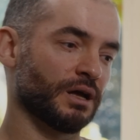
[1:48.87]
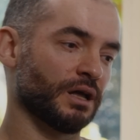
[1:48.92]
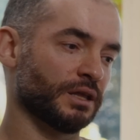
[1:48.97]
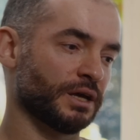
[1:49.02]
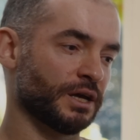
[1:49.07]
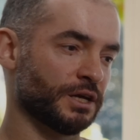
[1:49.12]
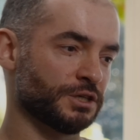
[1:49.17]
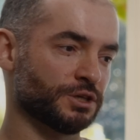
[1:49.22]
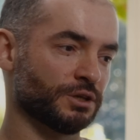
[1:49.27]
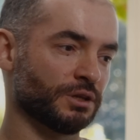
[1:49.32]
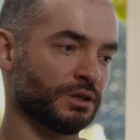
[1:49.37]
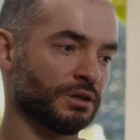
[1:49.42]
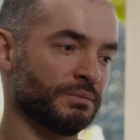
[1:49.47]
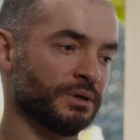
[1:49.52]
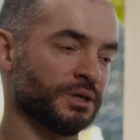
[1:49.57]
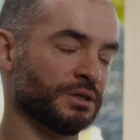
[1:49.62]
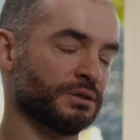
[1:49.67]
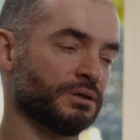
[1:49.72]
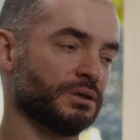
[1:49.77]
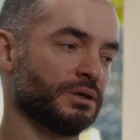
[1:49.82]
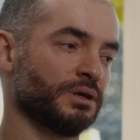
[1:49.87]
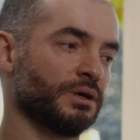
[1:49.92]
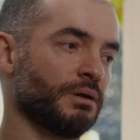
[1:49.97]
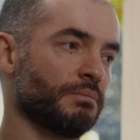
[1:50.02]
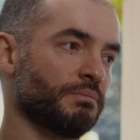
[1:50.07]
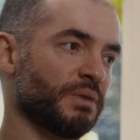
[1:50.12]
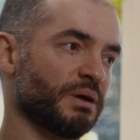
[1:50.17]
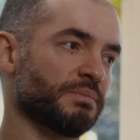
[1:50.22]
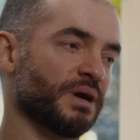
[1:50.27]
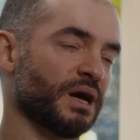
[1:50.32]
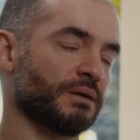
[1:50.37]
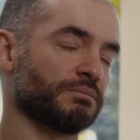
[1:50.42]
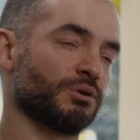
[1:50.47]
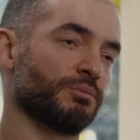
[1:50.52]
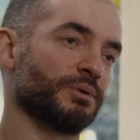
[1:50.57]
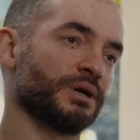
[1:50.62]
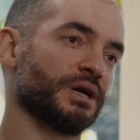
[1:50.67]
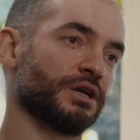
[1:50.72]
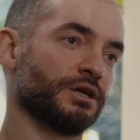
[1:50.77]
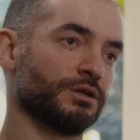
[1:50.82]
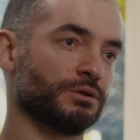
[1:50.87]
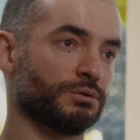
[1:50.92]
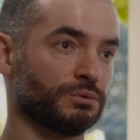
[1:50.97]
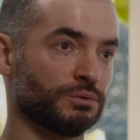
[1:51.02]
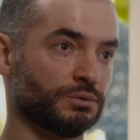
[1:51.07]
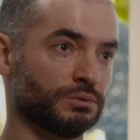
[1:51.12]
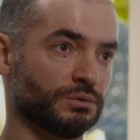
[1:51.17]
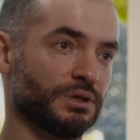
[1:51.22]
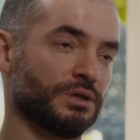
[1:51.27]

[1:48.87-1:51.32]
I'll hedge a little bit may back propagate into